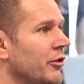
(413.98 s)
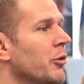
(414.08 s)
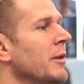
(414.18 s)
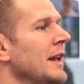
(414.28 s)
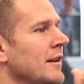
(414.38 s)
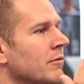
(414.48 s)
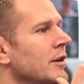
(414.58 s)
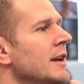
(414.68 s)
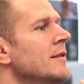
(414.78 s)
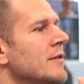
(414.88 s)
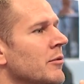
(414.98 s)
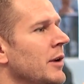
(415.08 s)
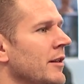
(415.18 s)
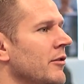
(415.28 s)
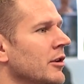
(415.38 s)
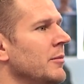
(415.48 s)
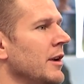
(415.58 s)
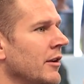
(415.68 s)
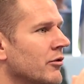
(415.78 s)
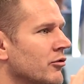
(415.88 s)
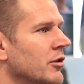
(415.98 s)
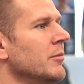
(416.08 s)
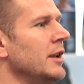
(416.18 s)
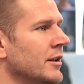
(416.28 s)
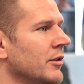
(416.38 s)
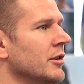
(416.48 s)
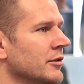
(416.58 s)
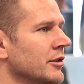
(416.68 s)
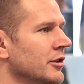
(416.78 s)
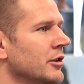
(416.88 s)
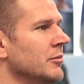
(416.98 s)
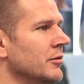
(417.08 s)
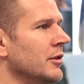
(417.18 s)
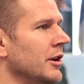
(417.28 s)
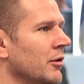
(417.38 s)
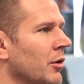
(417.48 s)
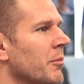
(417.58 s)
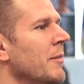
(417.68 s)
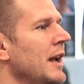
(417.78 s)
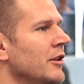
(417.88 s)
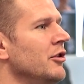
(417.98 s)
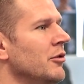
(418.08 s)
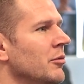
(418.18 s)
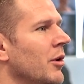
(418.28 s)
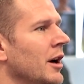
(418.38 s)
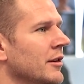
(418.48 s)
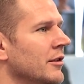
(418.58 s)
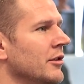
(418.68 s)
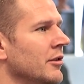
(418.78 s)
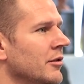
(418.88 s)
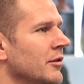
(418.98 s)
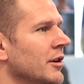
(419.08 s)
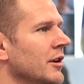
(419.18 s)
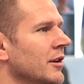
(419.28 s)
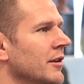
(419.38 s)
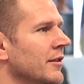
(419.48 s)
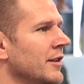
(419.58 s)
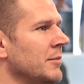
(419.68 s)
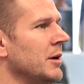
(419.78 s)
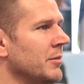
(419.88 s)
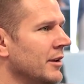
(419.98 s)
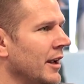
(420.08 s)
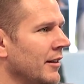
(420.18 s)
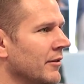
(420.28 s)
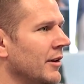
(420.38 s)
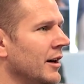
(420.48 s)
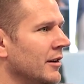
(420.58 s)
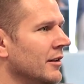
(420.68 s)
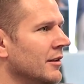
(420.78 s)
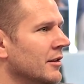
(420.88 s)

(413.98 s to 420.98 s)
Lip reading: so many reasons why this is going to be extremely difficult to do. What made you want to step up and take the file?